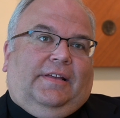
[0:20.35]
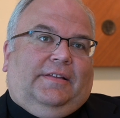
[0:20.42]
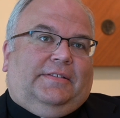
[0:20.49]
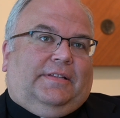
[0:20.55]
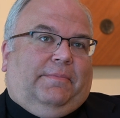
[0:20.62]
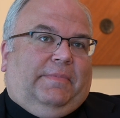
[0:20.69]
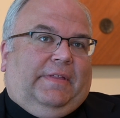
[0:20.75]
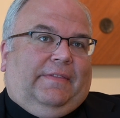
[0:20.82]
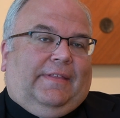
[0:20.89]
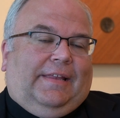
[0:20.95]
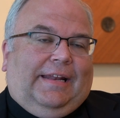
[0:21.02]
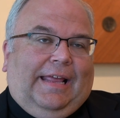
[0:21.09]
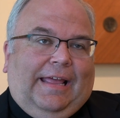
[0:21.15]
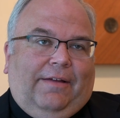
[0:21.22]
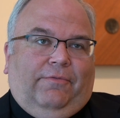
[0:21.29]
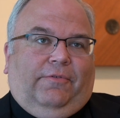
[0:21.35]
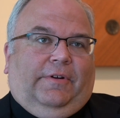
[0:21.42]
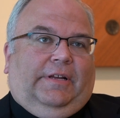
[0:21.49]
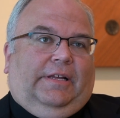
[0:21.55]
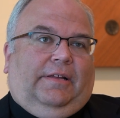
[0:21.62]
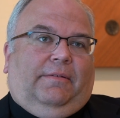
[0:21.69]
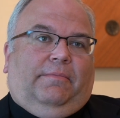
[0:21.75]
something that
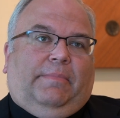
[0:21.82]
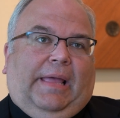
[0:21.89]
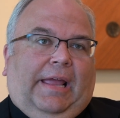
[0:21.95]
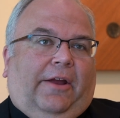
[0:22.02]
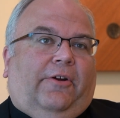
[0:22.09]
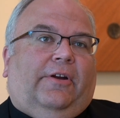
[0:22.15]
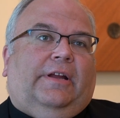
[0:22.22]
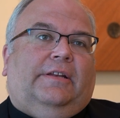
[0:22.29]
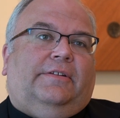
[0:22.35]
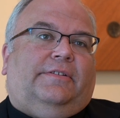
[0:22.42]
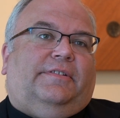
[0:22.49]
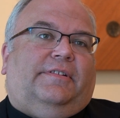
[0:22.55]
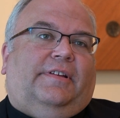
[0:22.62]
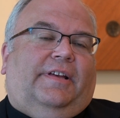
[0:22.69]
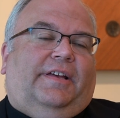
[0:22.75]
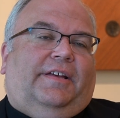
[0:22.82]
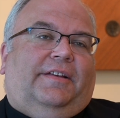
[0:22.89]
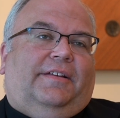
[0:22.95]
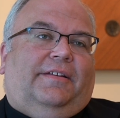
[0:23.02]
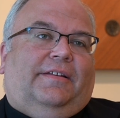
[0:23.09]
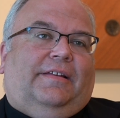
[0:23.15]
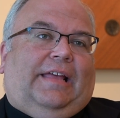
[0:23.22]
every parent
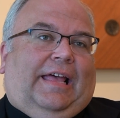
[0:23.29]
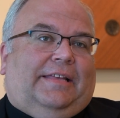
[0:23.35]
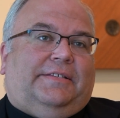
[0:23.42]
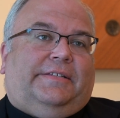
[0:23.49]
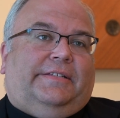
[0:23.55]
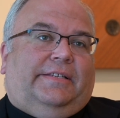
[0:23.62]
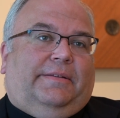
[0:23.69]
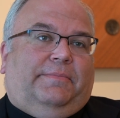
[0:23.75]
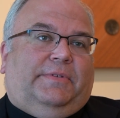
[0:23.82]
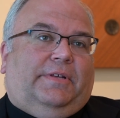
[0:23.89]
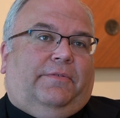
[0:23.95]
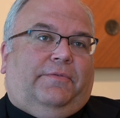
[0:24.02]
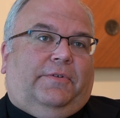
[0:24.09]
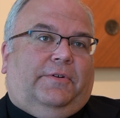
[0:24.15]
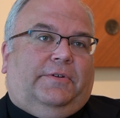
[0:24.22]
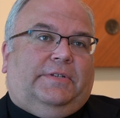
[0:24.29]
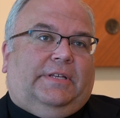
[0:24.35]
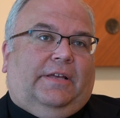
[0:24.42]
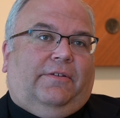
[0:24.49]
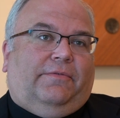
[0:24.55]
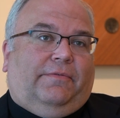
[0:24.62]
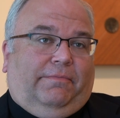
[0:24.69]
asks himself or
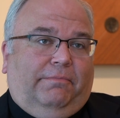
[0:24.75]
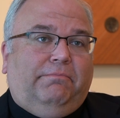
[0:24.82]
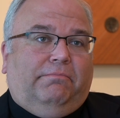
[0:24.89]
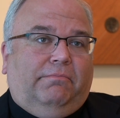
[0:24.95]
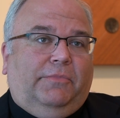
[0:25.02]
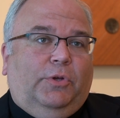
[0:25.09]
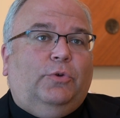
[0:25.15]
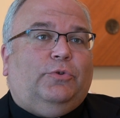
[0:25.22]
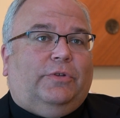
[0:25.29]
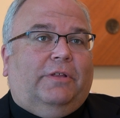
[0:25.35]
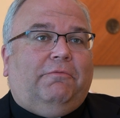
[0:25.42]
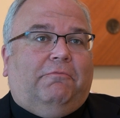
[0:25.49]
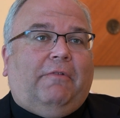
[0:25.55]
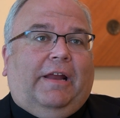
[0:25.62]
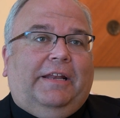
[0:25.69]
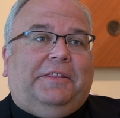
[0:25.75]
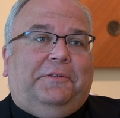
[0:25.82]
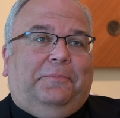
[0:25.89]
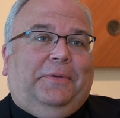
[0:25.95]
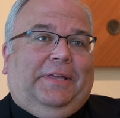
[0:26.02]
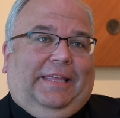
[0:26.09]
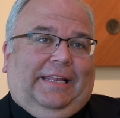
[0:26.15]
herself, usually right at the
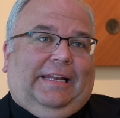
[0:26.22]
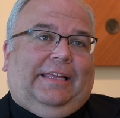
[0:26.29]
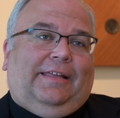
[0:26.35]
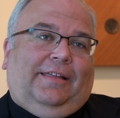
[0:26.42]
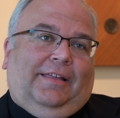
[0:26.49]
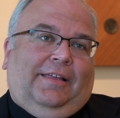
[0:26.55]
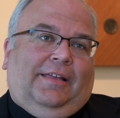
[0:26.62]
beginning.